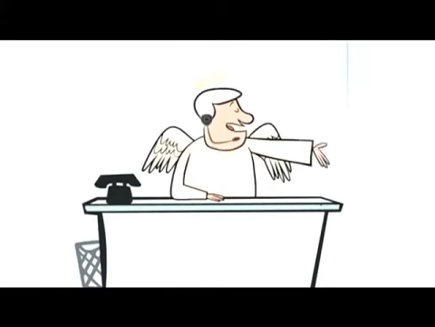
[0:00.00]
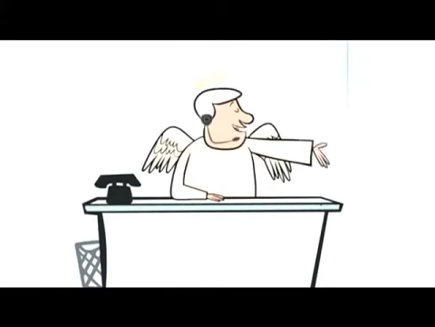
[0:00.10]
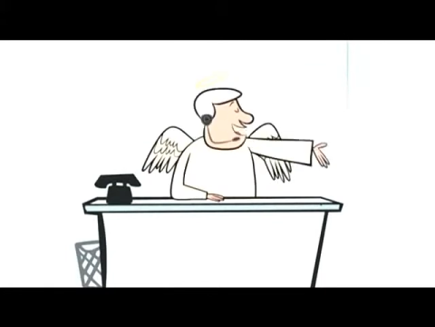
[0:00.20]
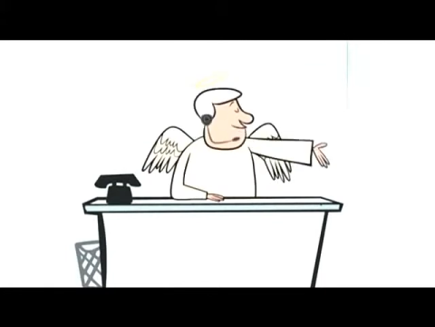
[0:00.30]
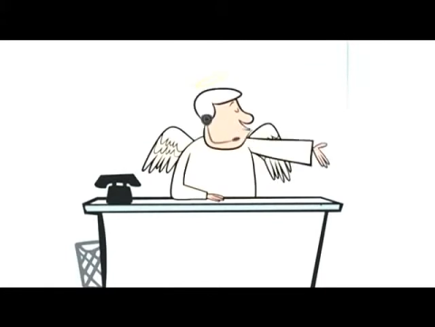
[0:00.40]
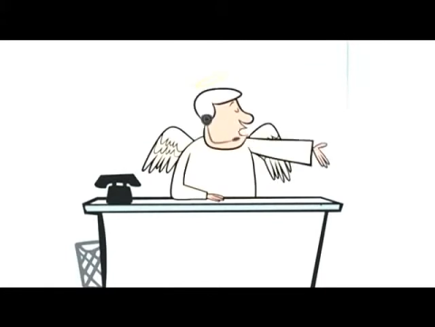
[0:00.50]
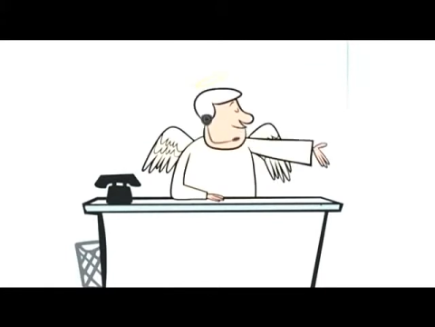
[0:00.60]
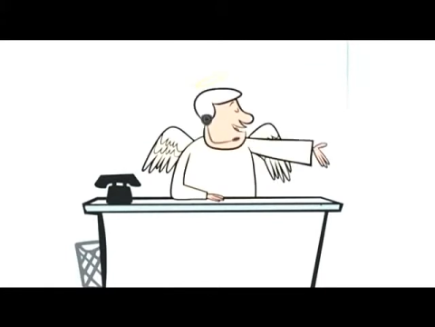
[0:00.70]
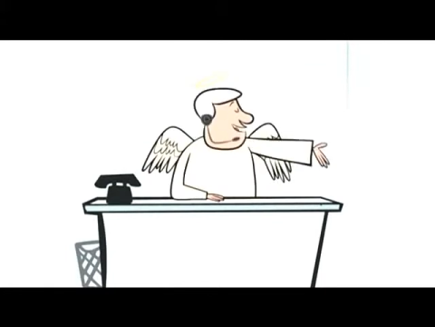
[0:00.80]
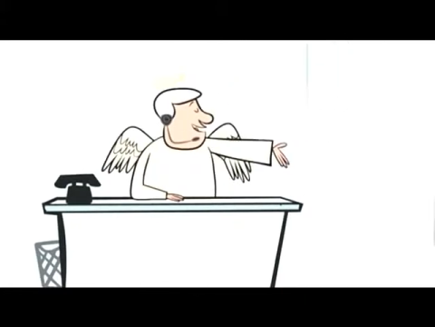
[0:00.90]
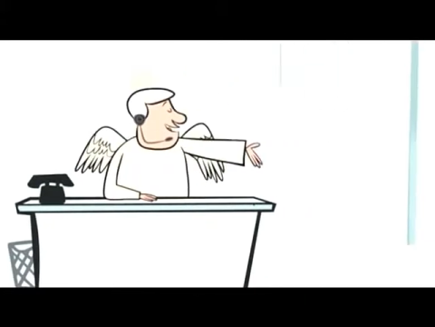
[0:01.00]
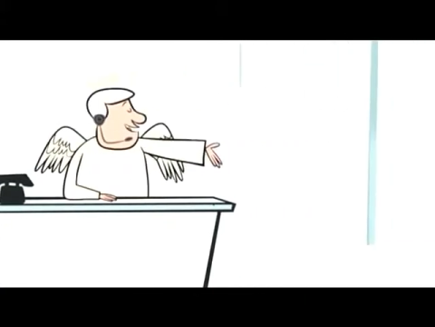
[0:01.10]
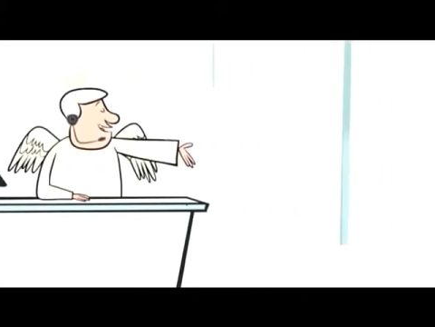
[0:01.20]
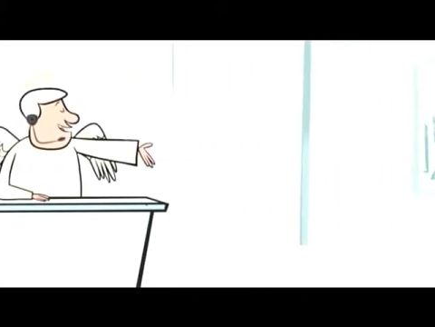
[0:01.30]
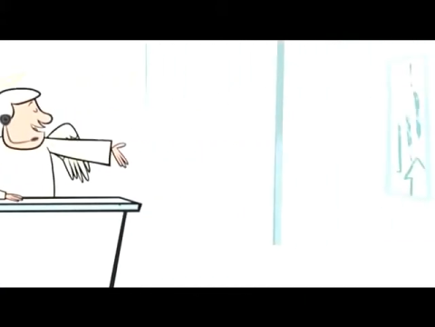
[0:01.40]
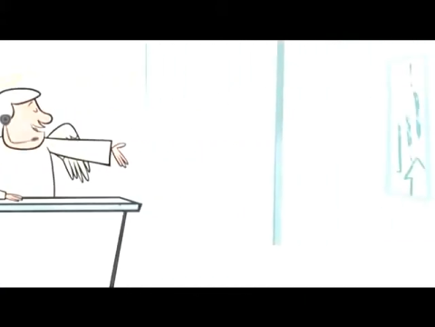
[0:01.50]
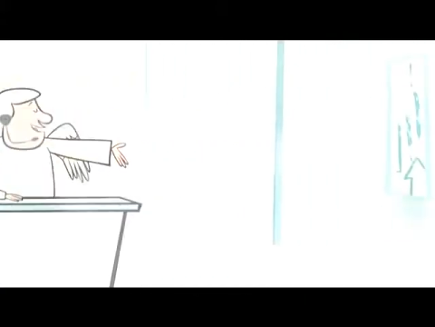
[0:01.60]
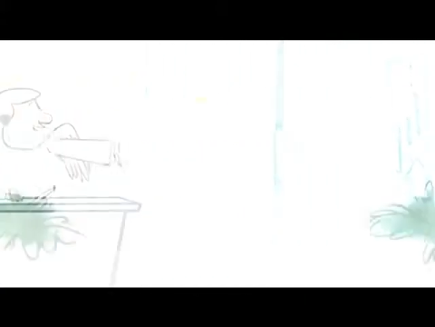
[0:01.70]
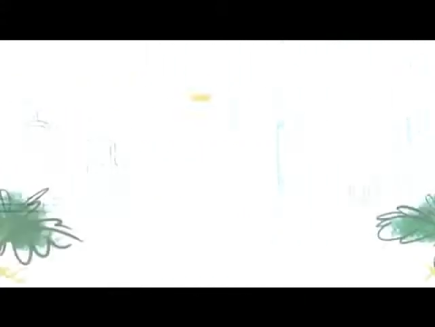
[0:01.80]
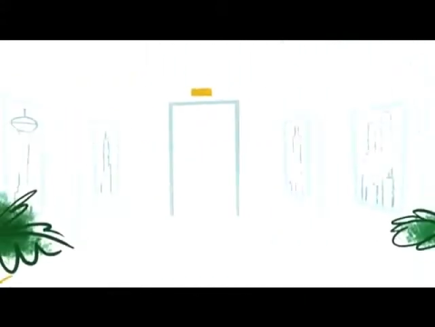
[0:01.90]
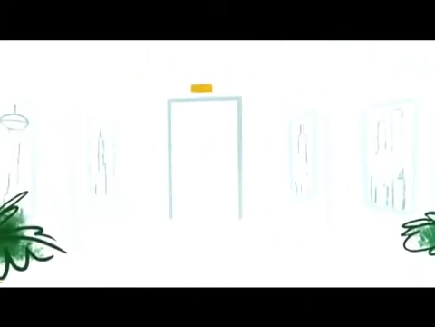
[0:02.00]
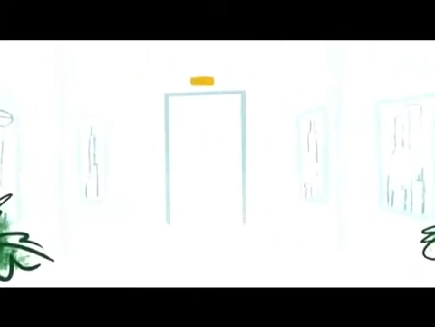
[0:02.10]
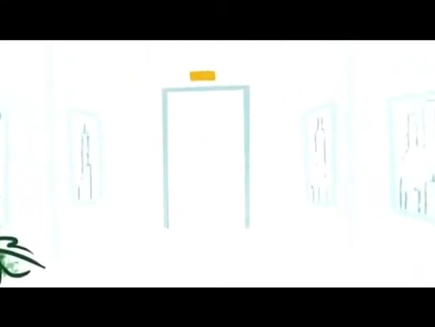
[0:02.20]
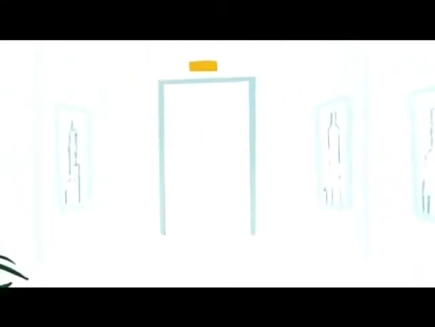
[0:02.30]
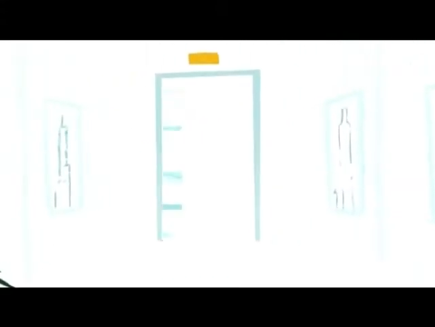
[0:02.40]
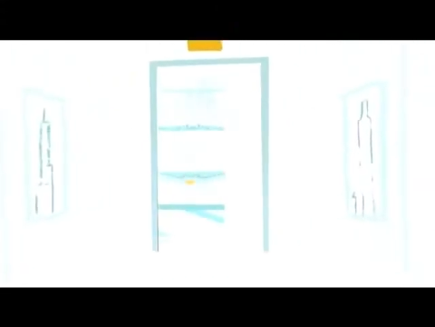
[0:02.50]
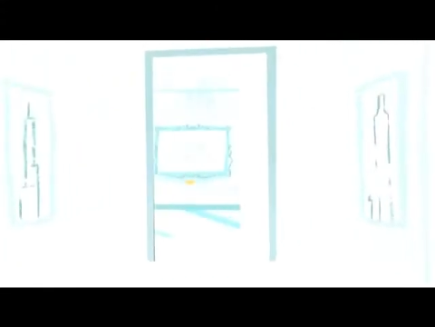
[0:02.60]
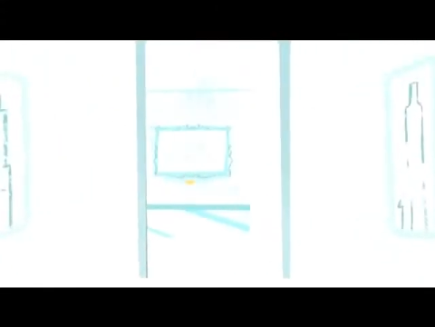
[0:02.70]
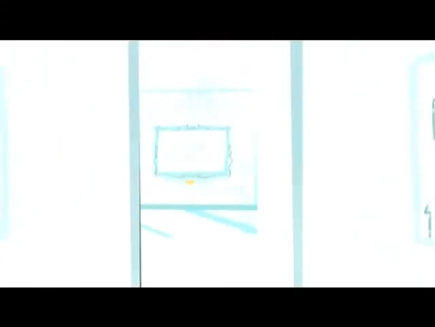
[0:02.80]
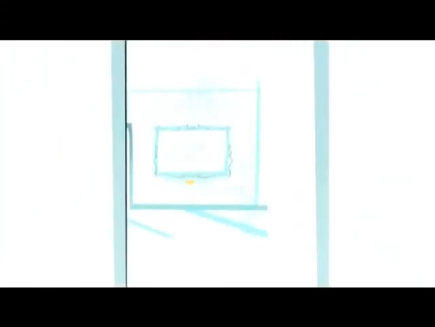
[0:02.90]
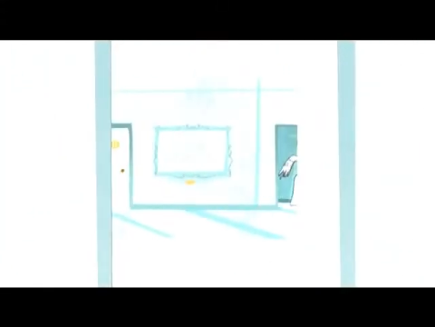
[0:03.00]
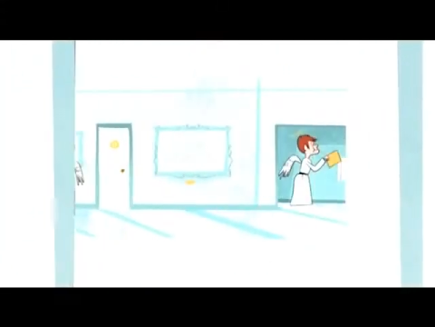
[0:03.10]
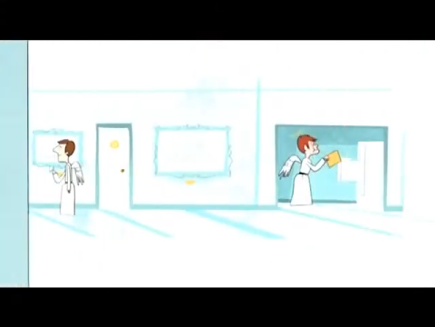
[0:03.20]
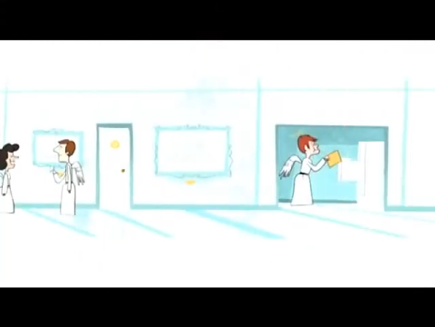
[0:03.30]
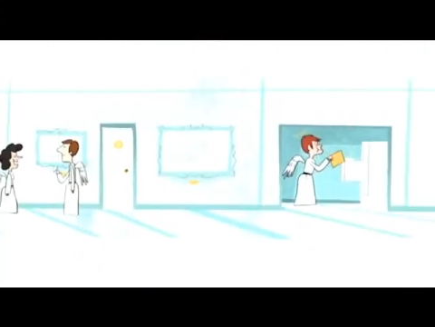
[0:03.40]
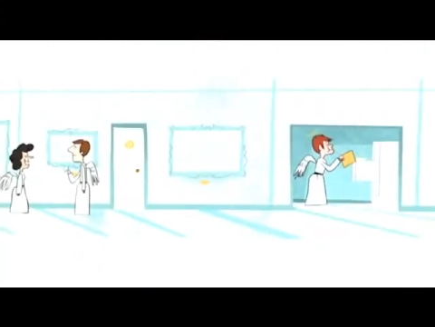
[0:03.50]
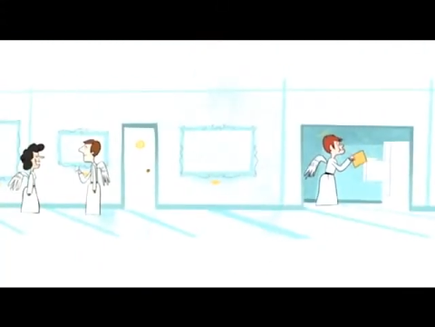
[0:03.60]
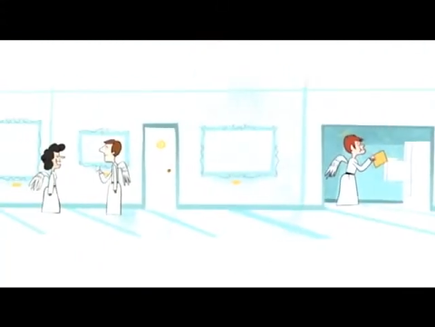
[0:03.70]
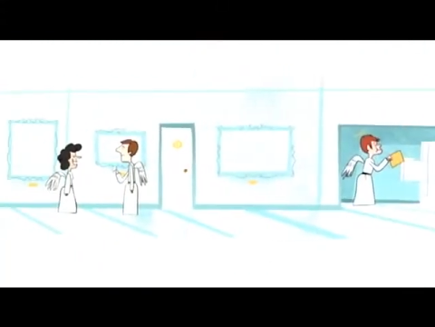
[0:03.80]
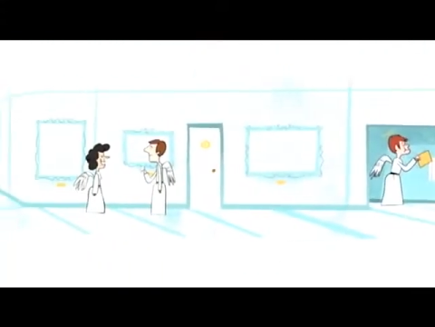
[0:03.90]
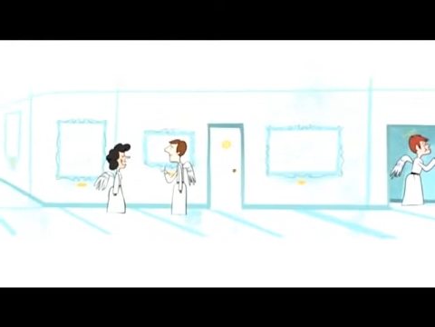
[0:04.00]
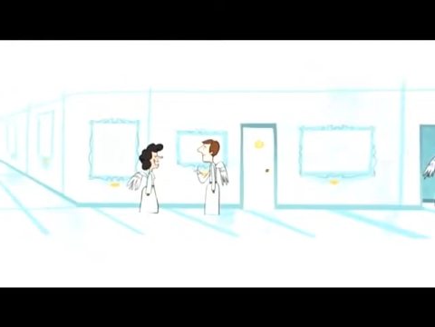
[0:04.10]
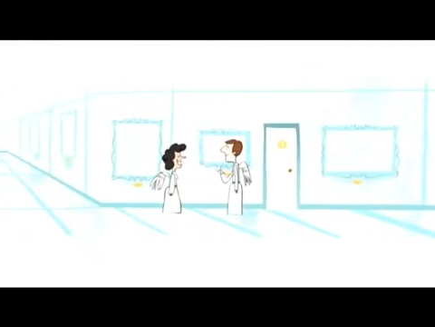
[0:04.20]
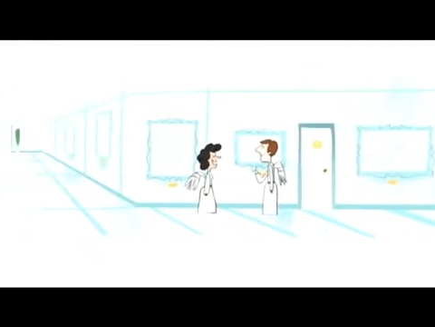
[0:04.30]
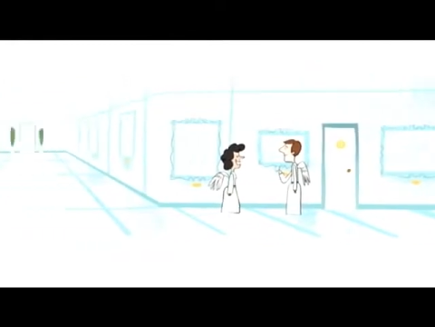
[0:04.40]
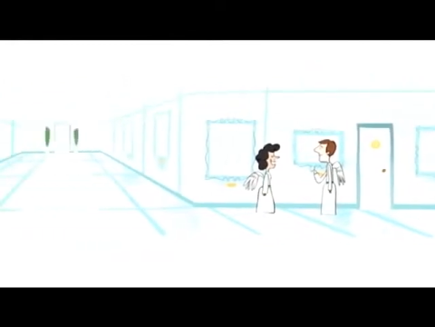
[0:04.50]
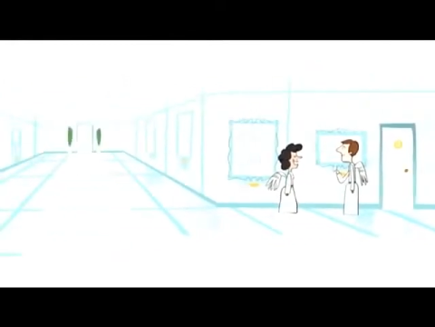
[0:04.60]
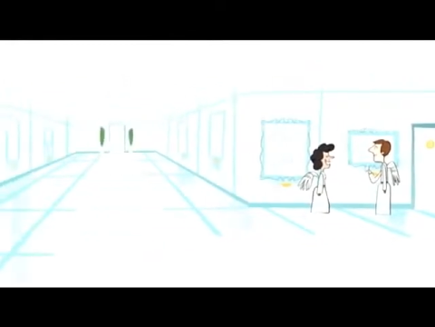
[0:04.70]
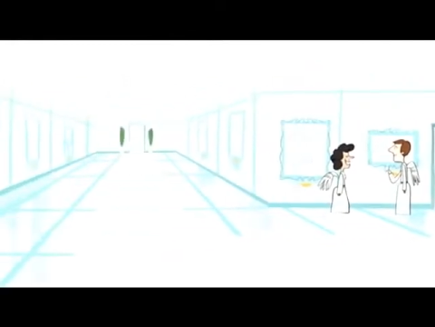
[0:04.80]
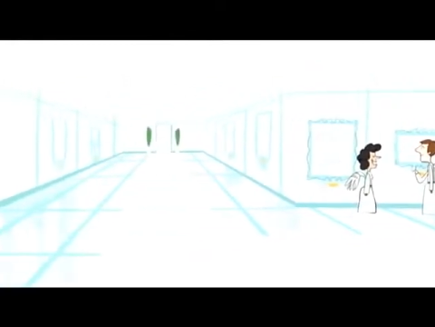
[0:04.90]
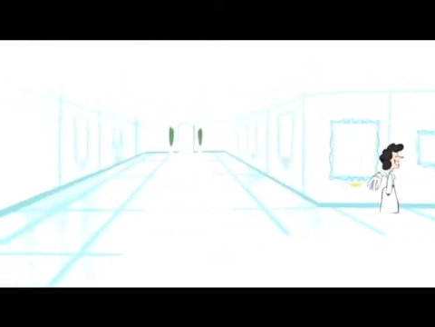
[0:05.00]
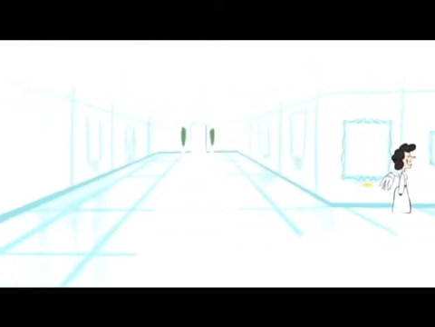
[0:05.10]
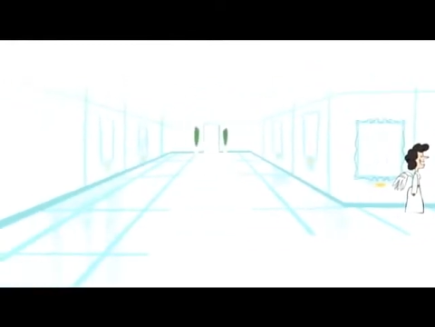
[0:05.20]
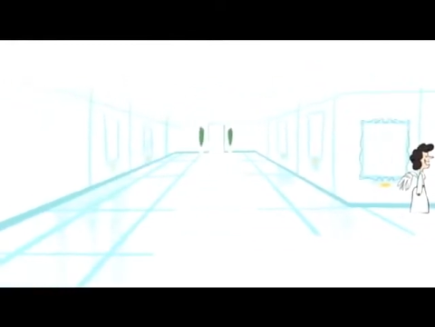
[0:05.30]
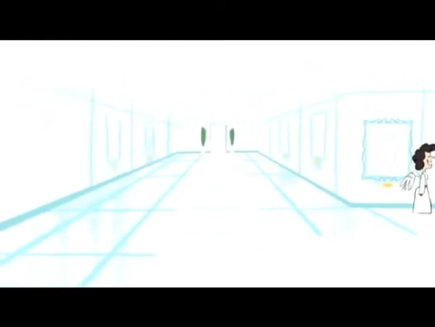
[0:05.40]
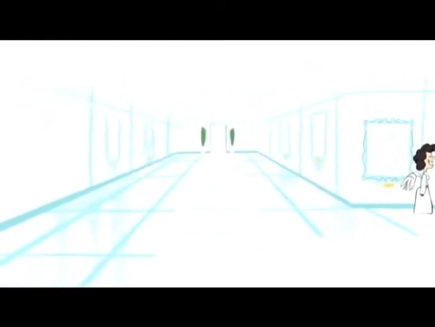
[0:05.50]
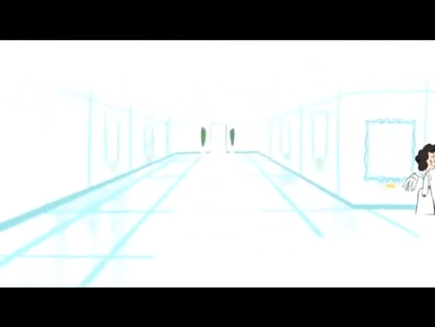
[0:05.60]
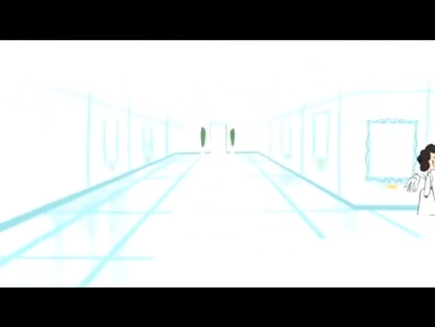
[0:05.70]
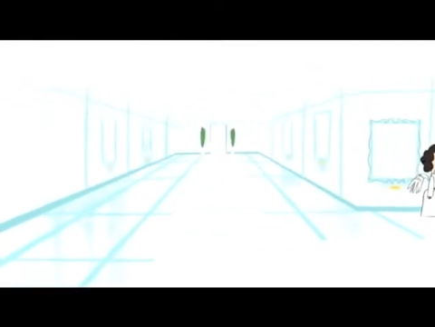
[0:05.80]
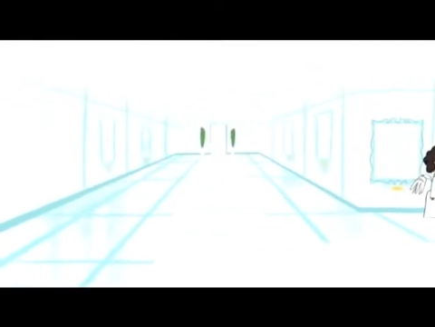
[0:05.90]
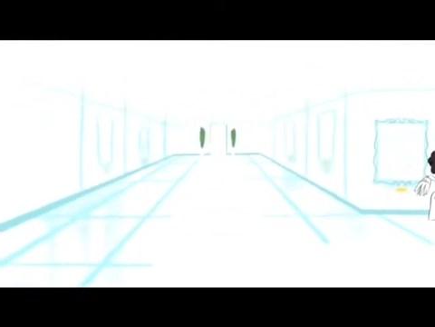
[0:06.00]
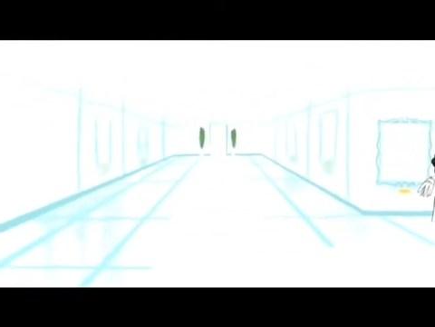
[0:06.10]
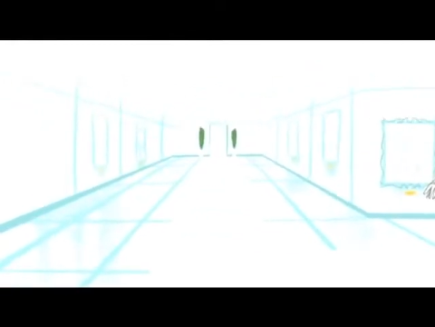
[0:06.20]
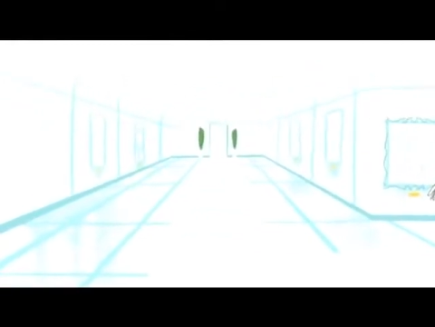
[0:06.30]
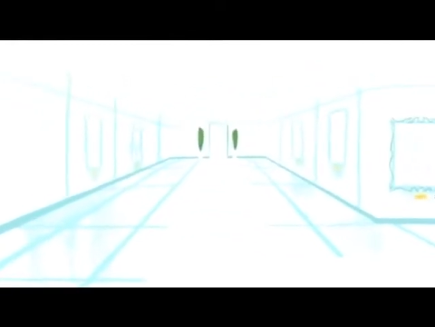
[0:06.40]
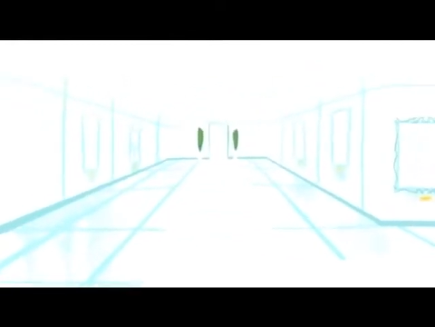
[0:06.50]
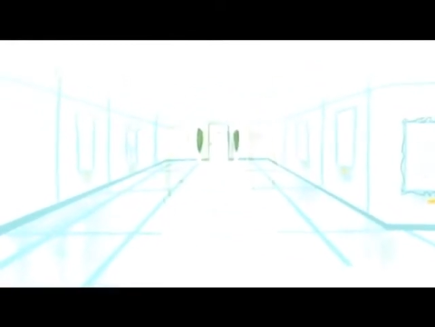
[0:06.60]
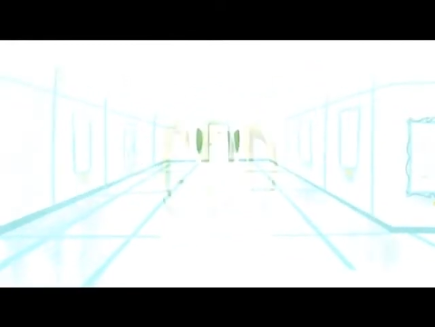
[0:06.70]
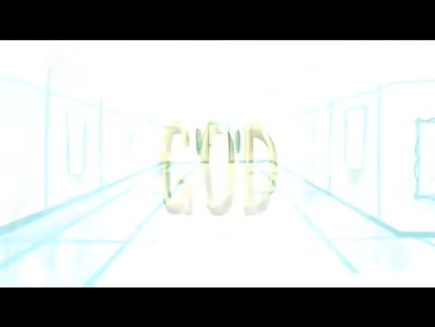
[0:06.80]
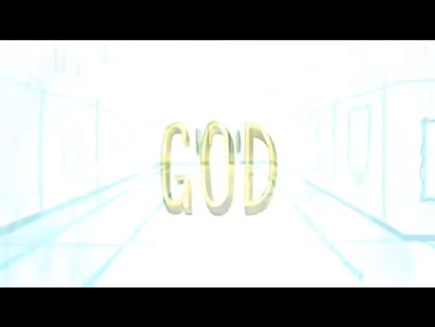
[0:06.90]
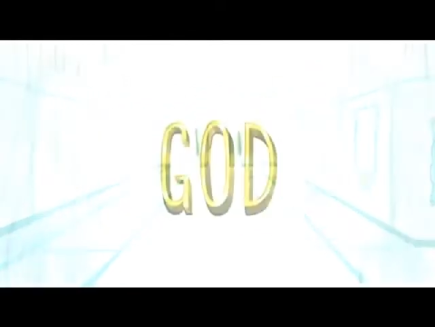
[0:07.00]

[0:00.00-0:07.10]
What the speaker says: (no speaker visible)